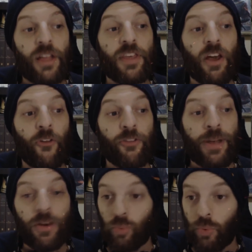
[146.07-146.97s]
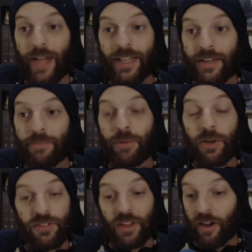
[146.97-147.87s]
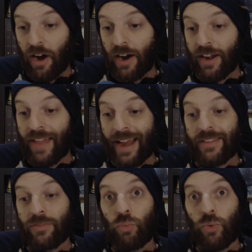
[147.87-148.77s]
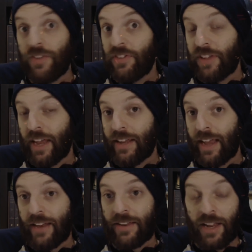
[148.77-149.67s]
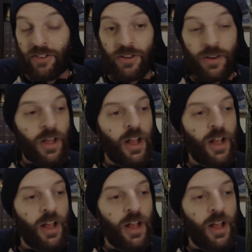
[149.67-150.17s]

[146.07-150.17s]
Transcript: the ultimate relic boosting card, and that is Weavis Incantation.